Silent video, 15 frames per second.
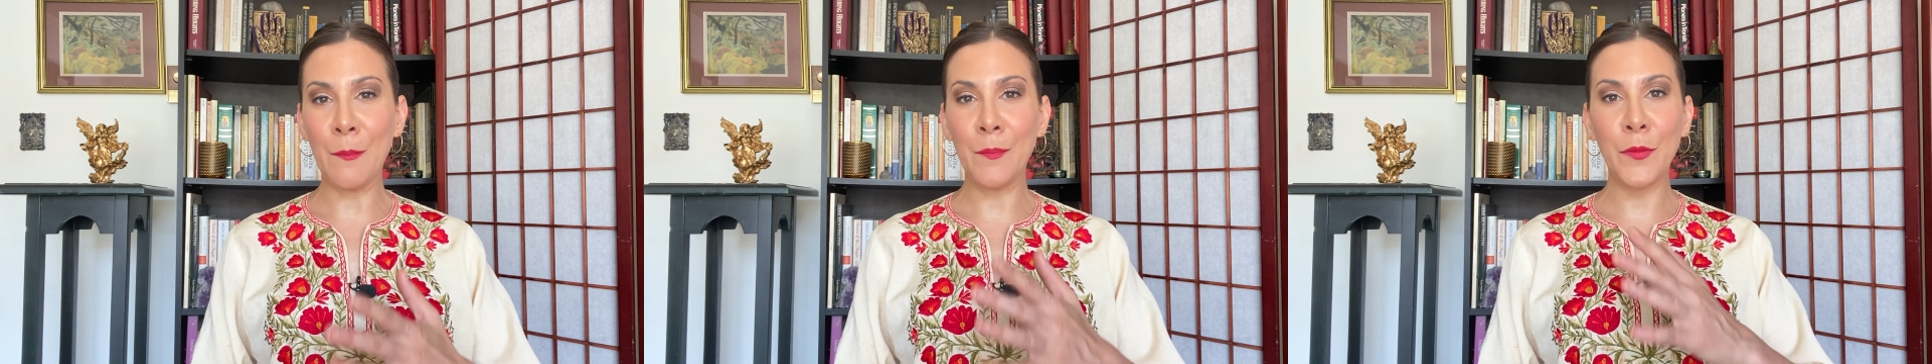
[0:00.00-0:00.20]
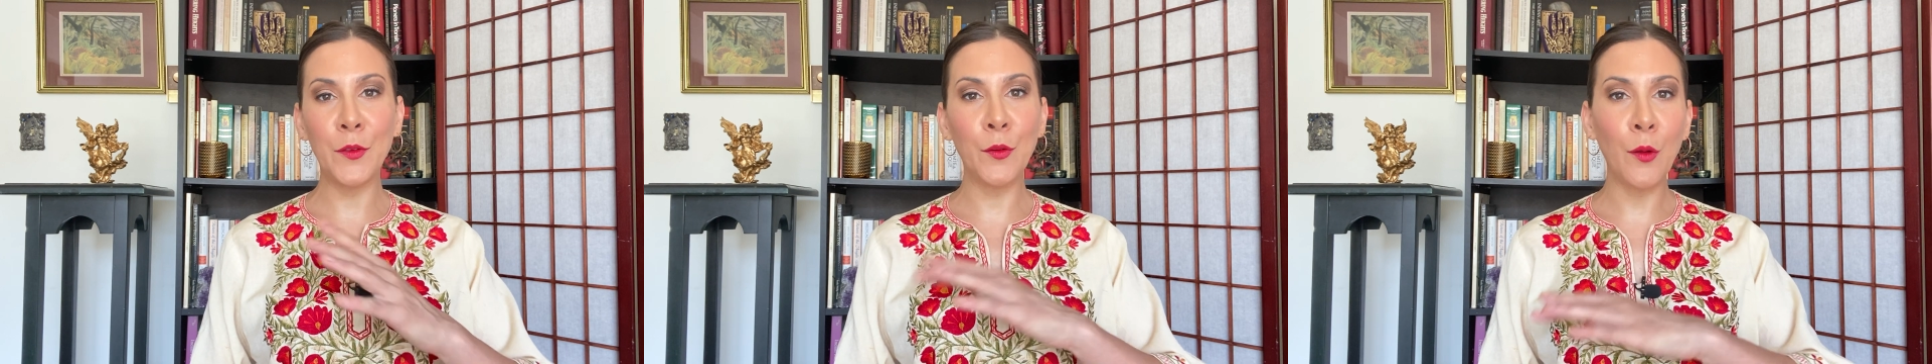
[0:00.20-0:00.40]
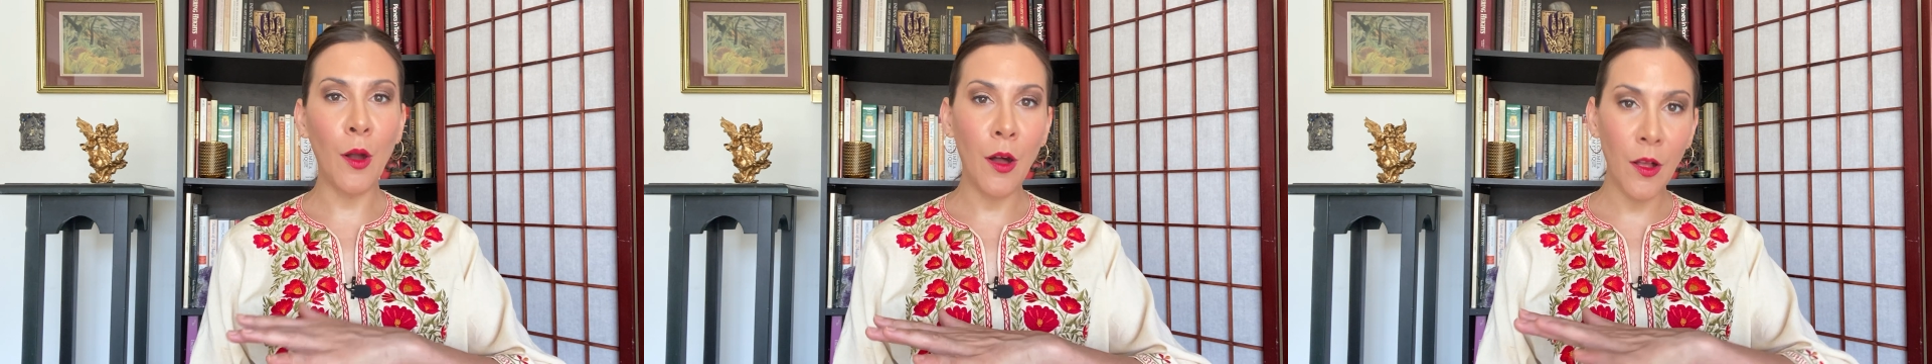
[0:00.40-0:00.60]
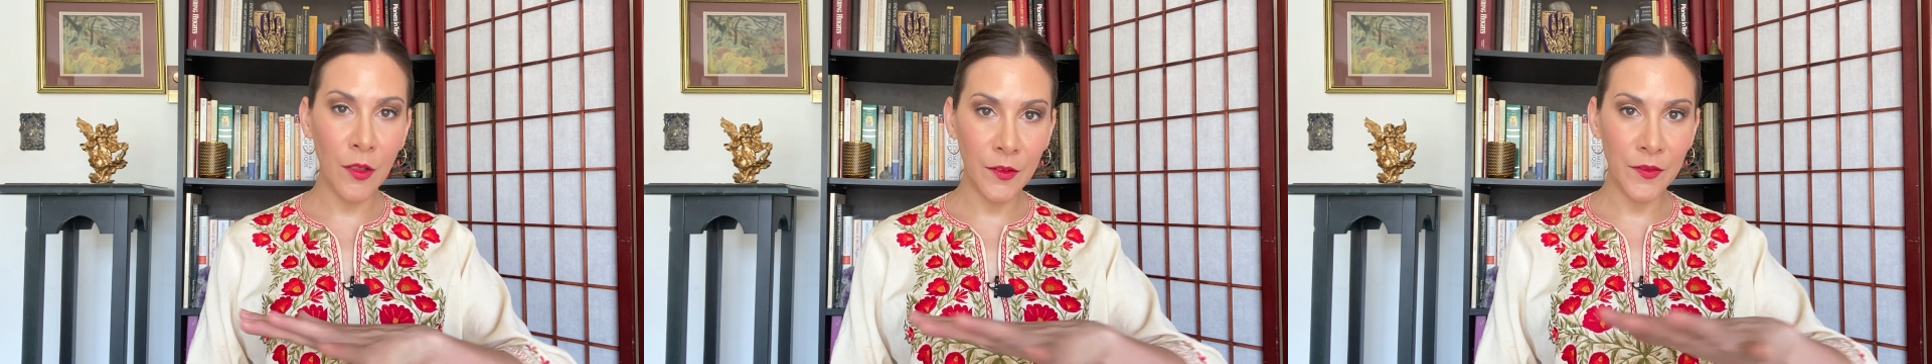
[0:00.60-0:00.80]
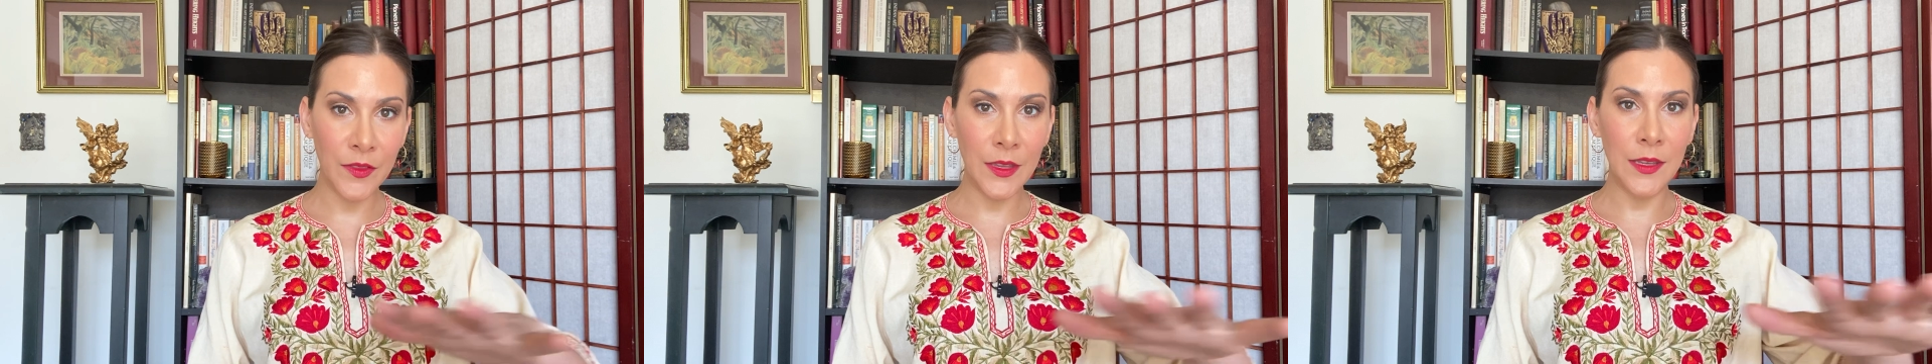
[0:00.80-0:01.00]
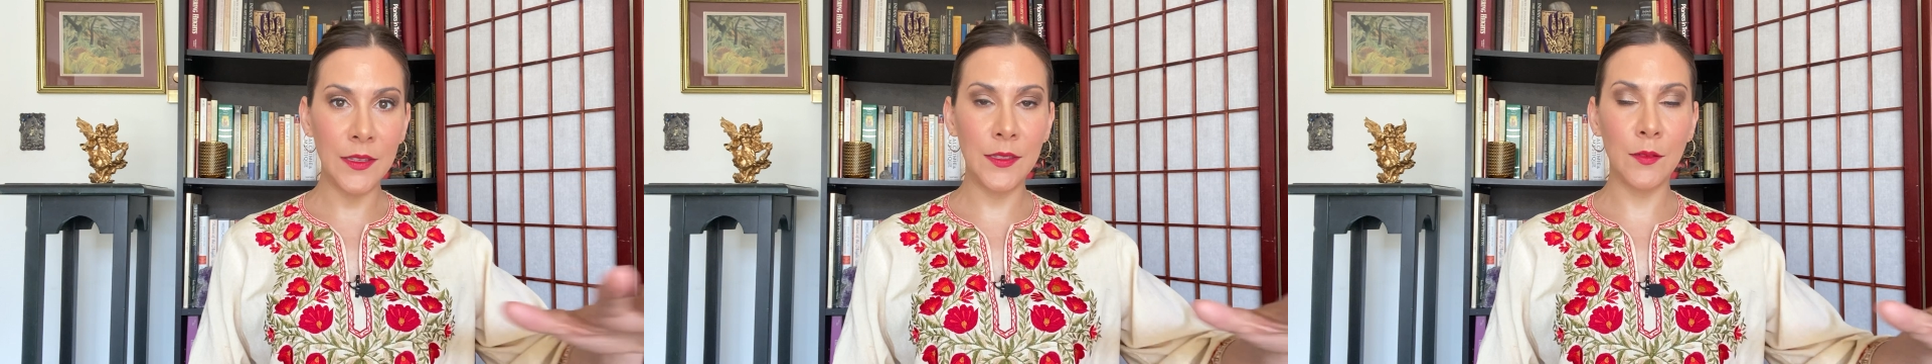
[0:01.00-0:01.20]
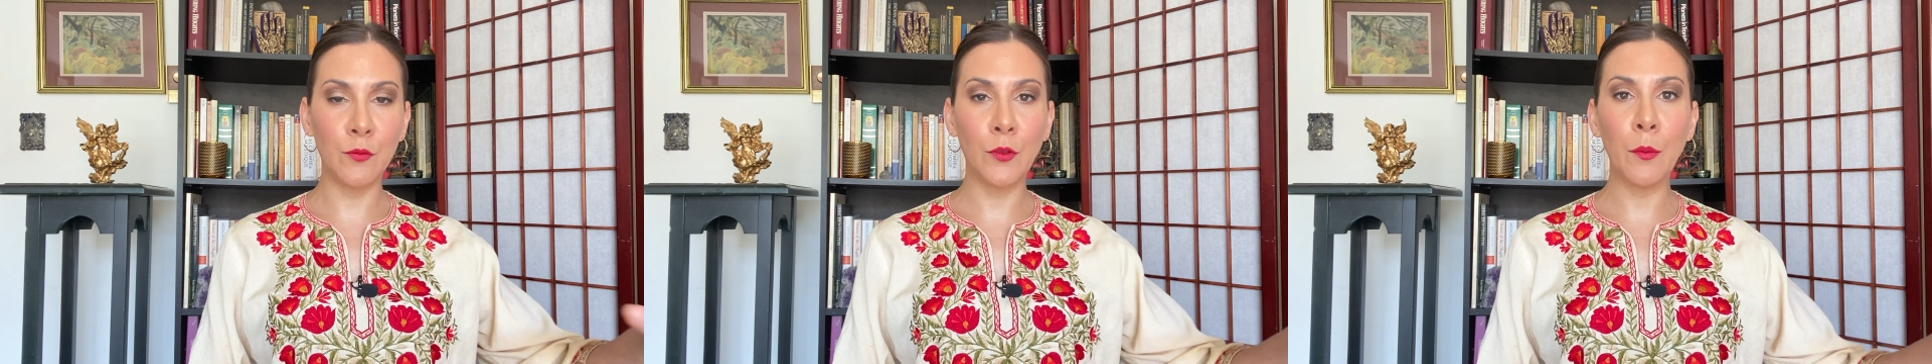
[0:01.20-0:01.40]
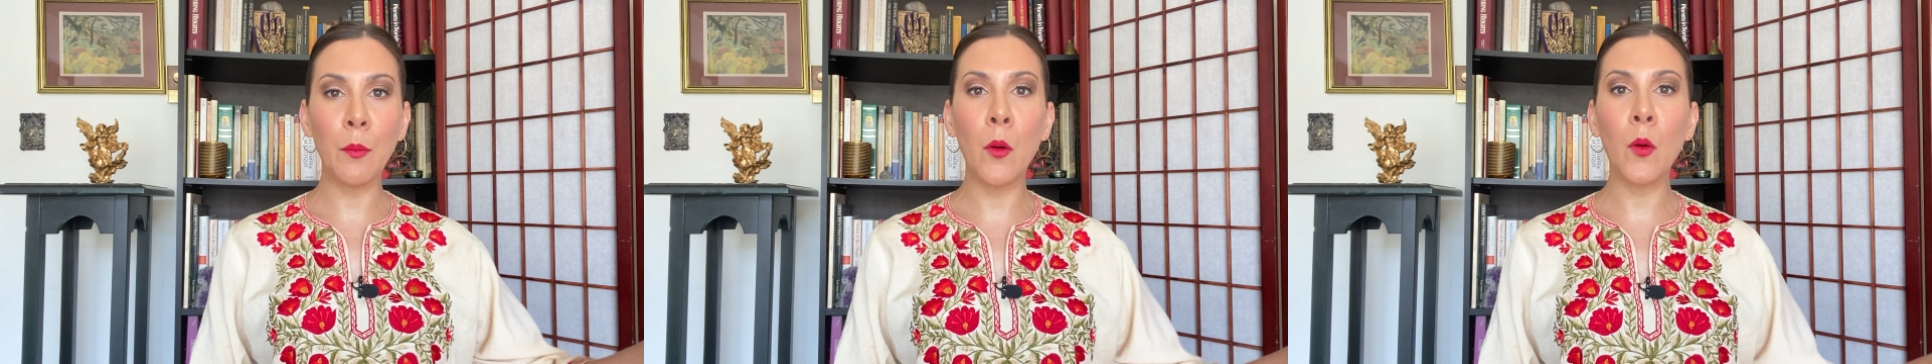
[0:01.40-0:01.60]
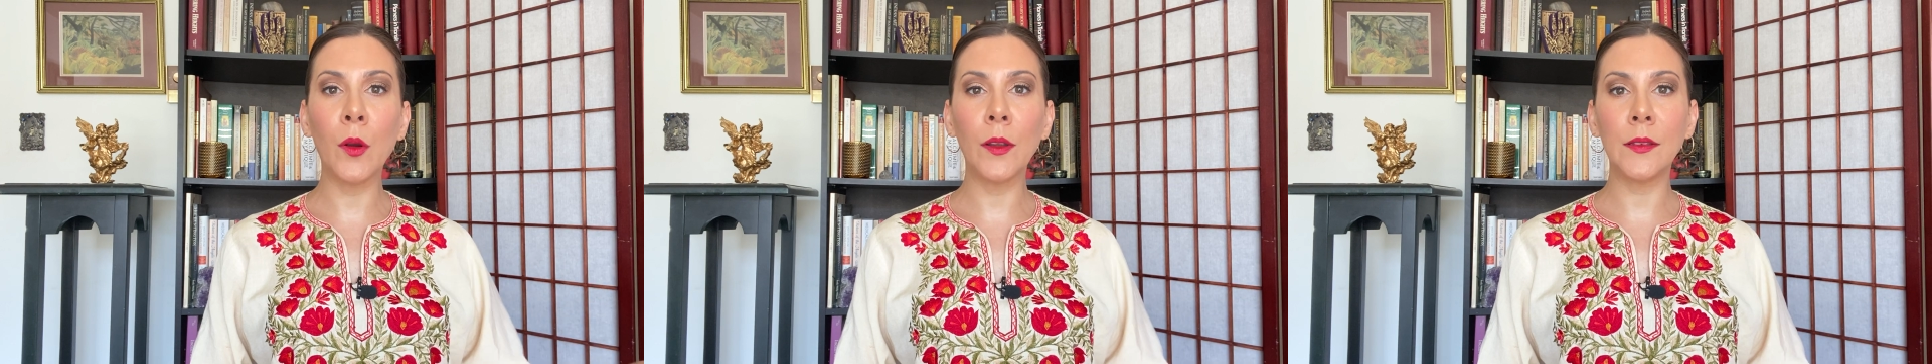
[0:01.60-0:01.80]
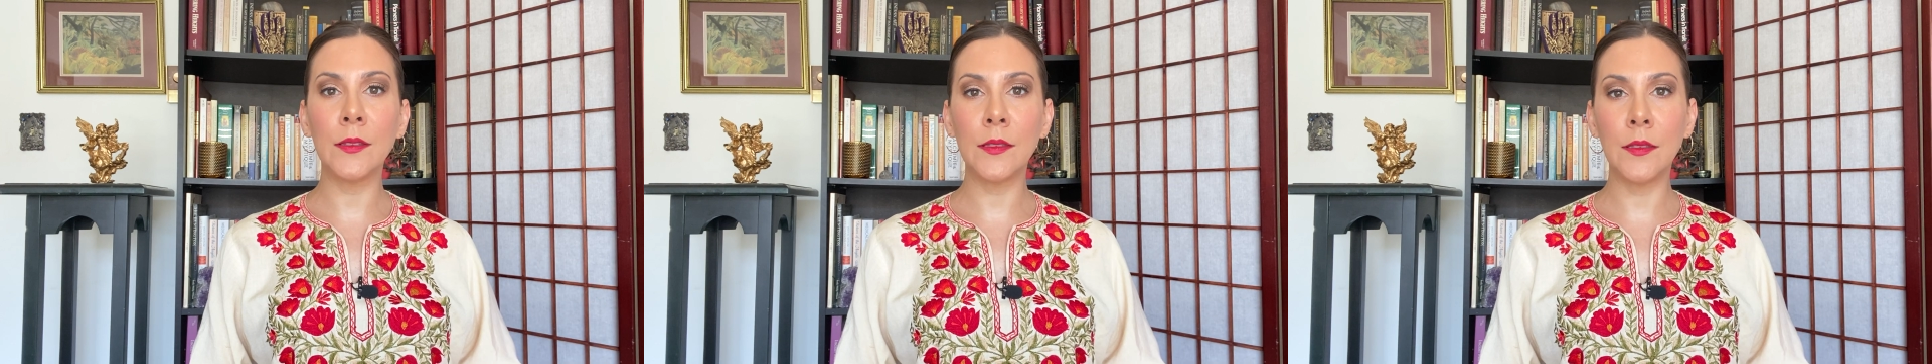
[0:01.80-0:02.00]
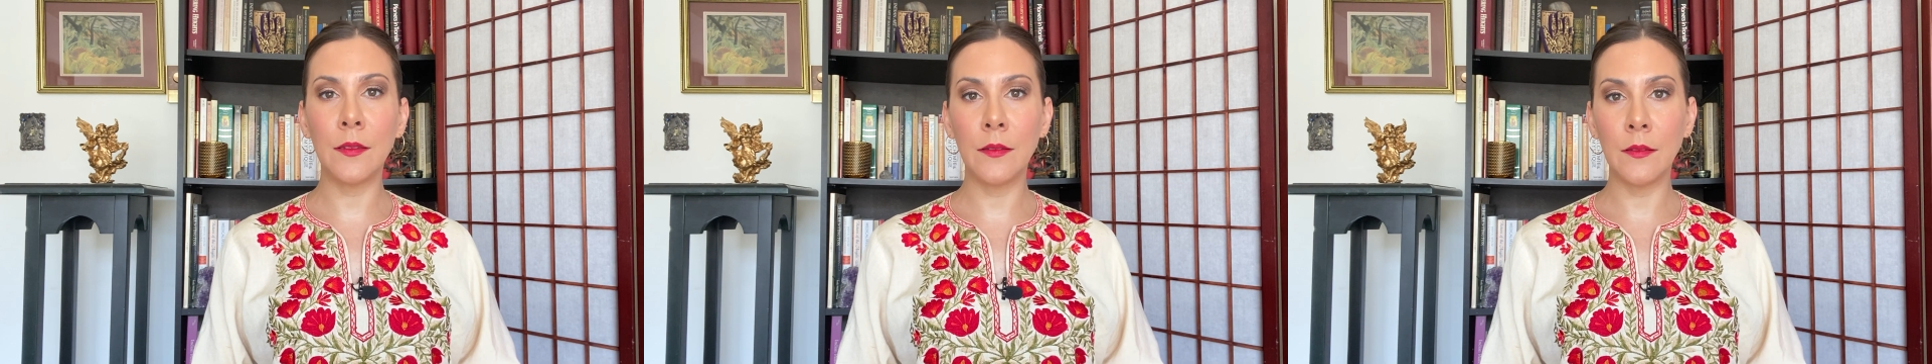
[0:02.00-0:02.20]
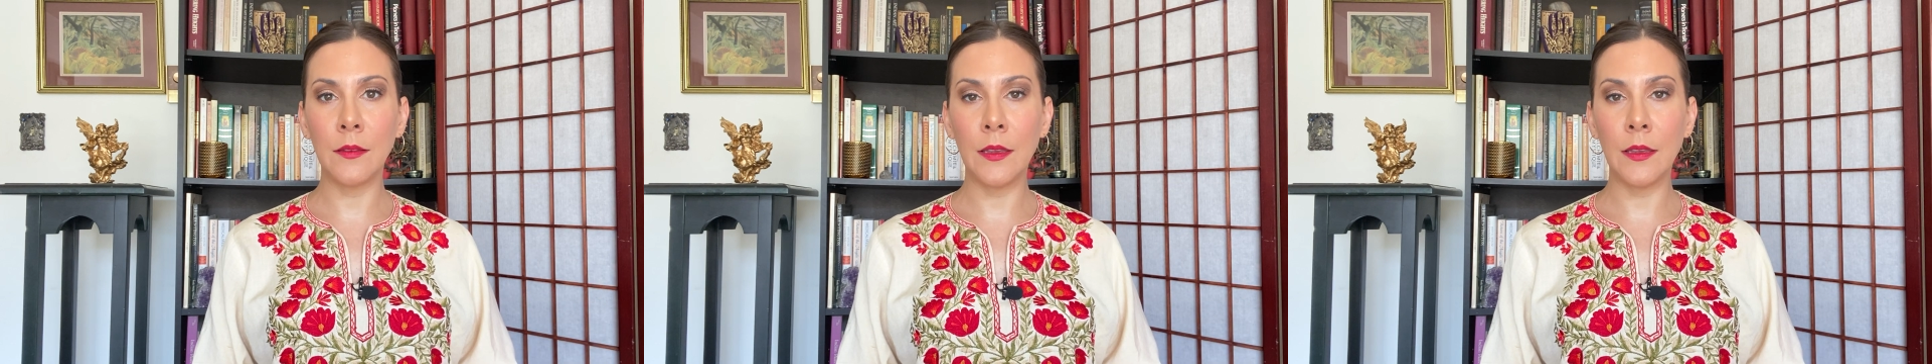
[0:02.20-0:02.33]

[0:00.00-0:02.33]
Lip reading: through all of these reports